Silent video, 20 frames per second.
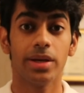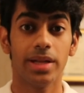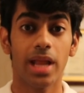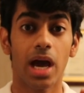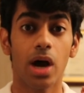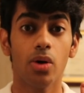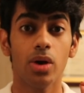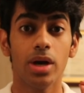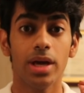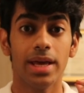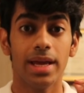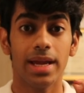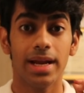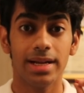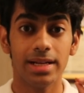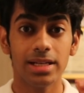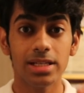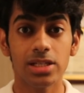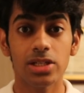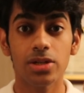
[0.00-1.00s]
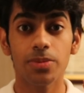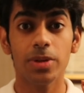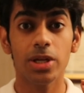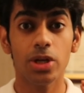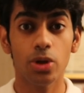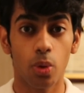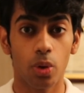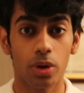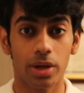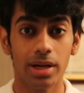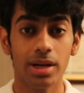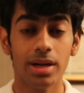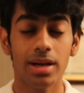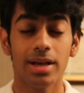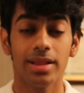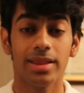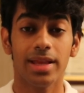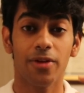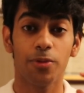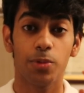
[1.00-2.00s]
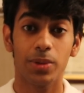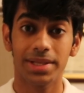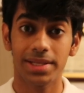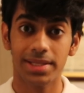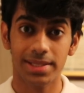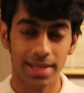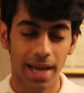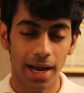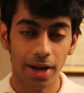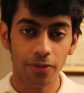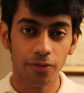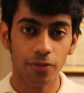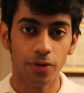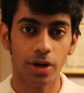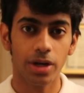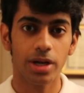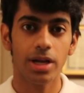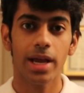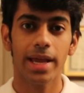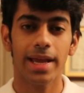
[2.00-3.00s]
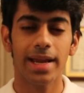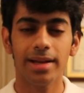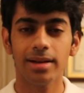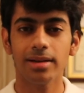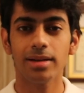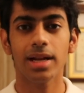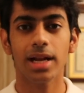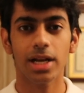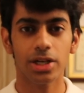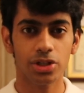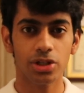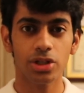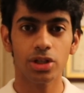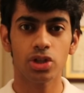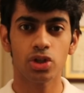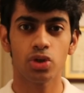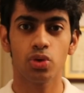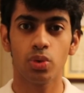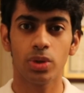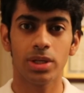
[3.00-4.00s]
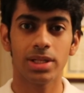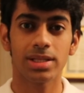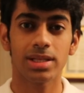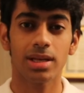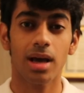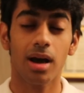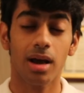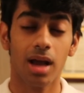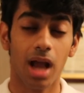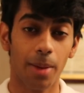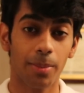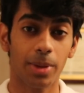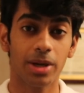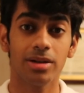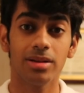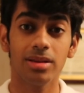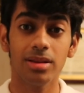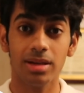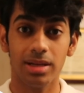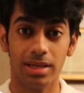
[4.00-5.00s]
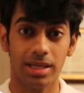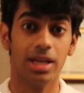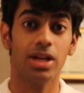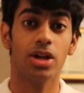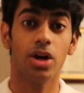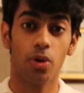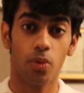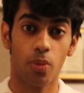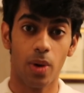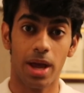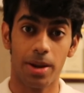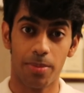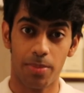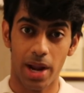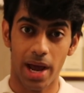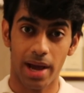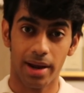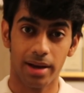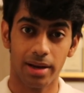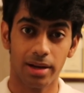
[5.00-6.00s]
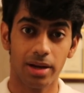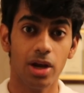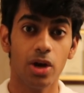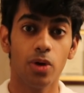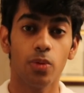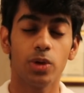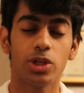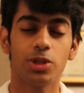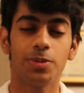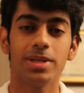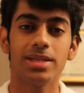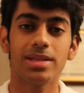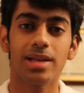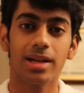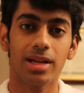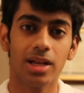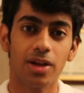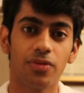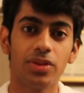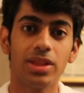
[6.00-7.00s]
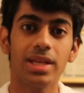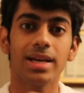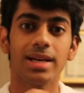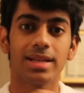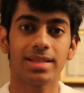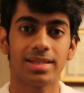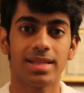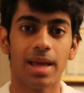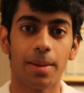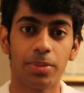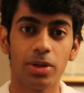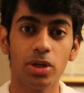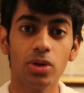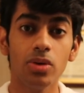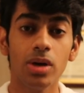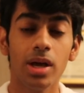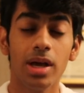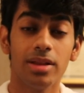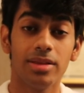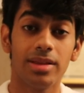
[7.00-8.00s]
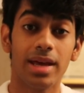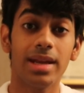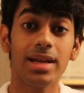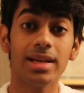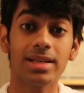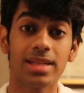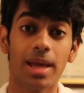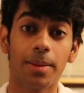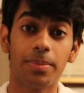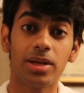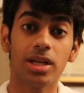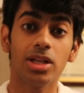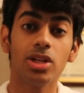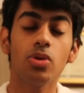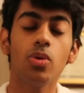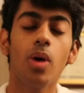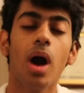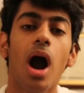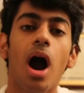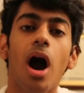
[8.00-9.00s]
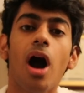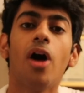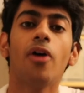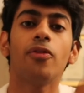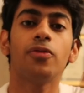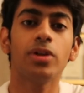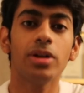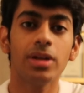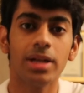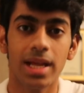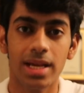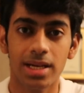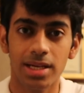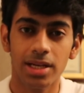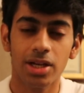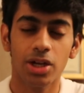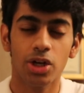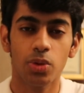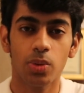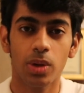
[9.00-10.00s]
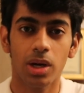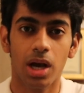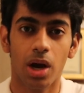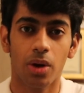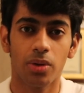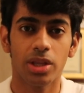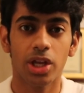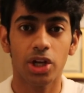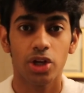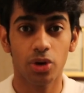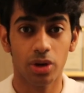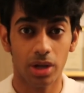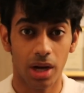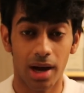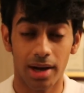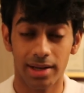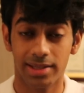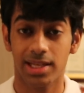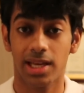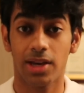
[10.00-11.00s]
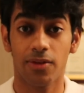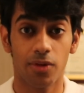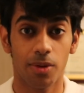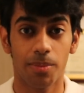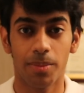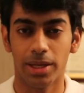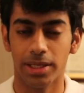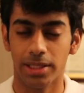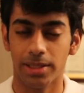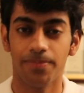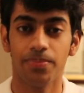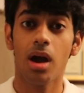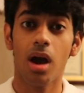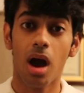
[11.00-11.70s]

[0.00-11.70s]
Now, it is to be noted that with Stanford, international students come under the need aware bracket, which means that if they accept you, they're accepting you after taking into account that you're asking for money.